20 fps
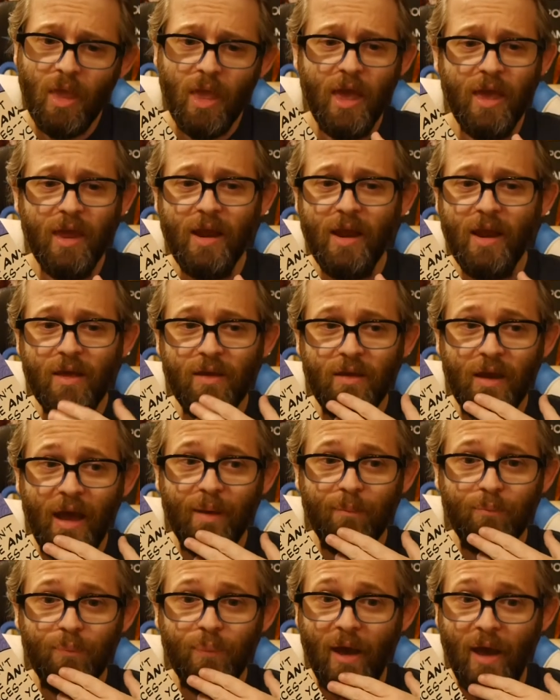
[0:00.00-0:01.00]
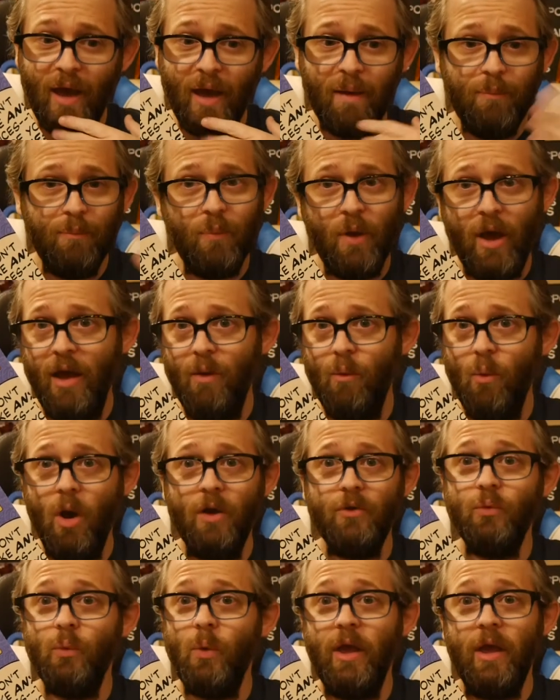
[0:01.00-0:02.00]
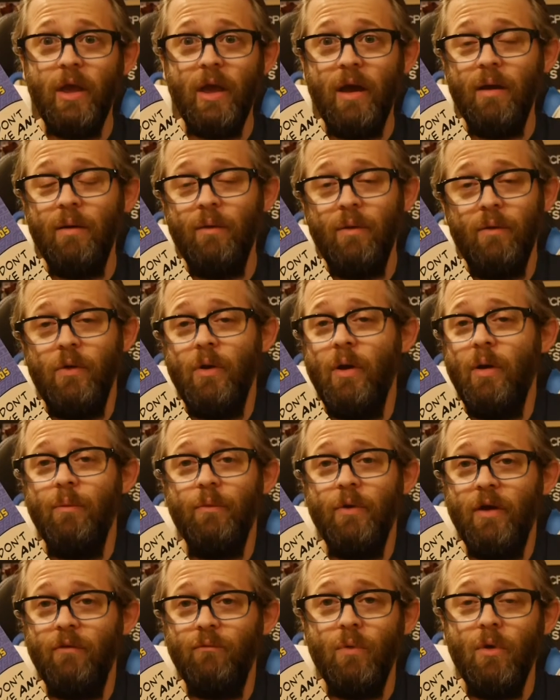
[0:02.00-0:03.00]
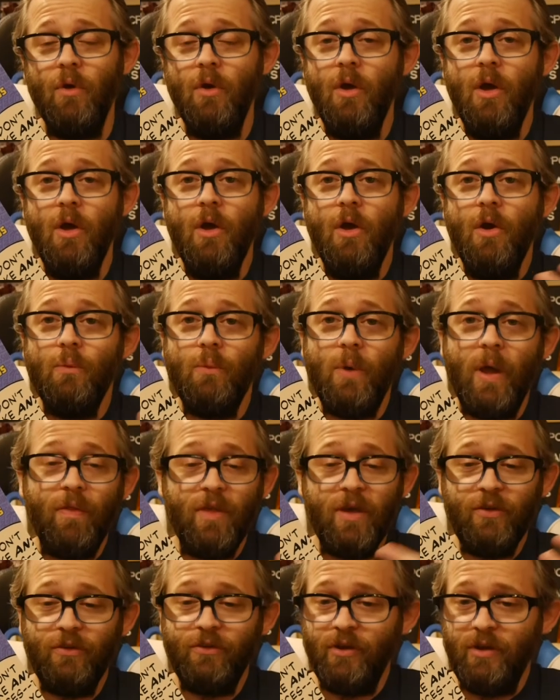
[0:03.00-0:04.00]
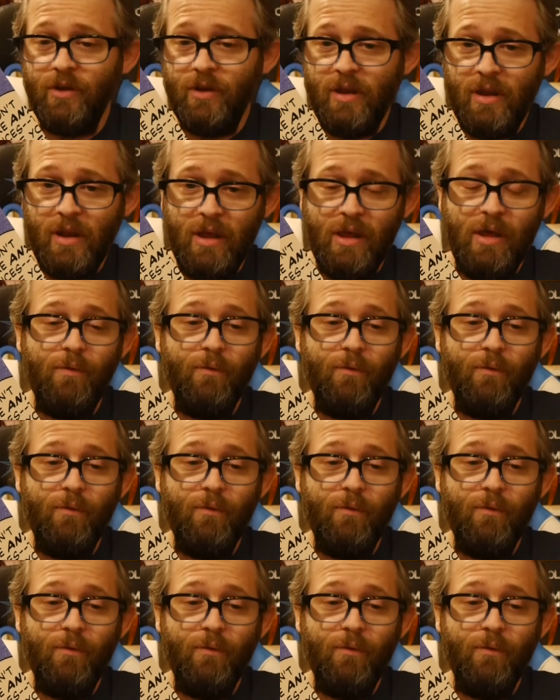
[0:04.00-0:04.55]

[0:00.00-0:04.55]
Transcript: And I walked away, I've read this and